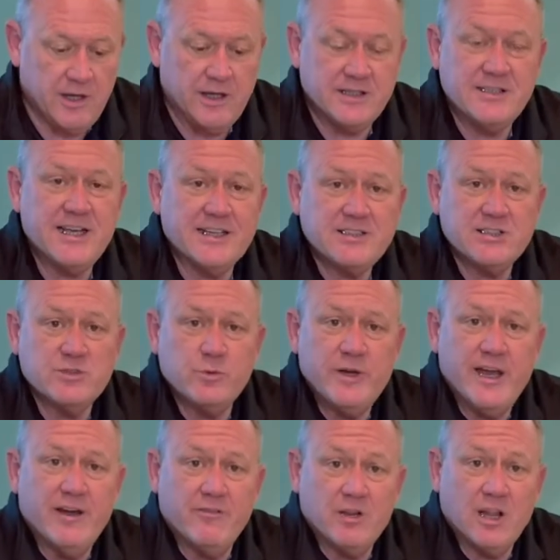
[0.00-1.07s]
in Texas we
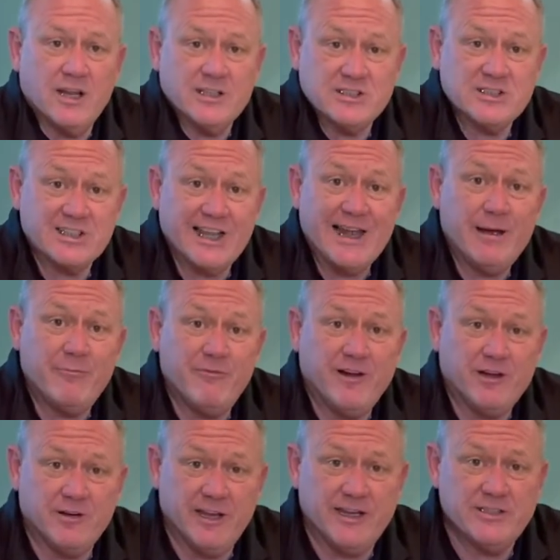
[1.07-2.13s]
have a lot of slab
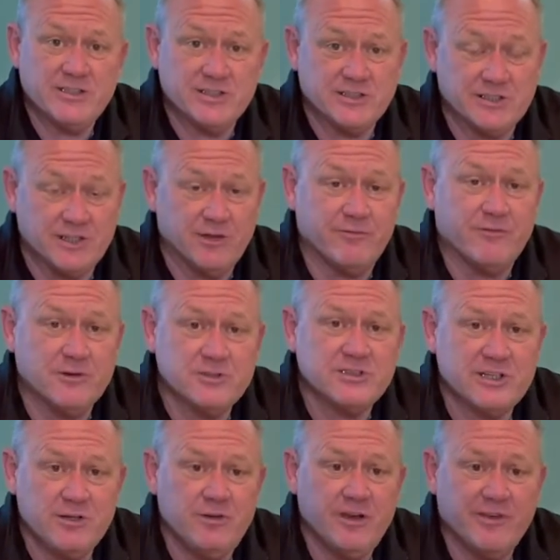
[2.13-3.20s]
foundations, and the first
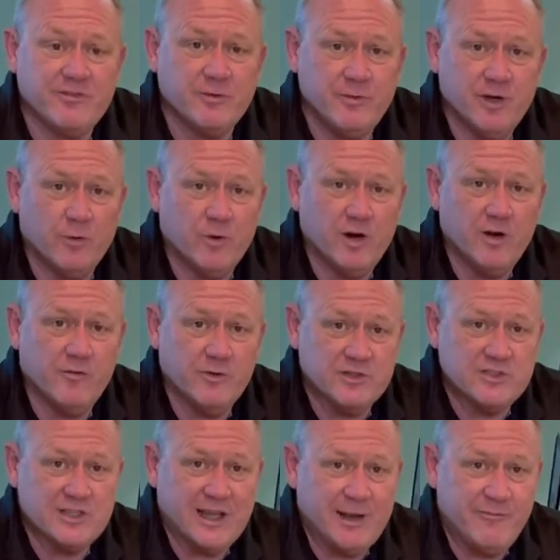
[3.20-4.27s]
thing you have to be aware of with
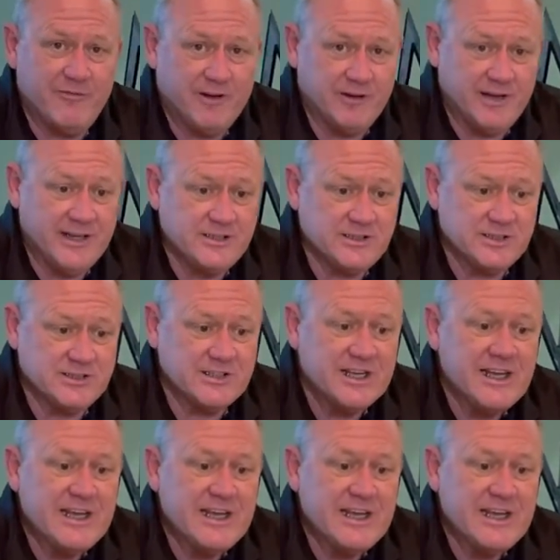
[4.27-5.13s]
slab foundations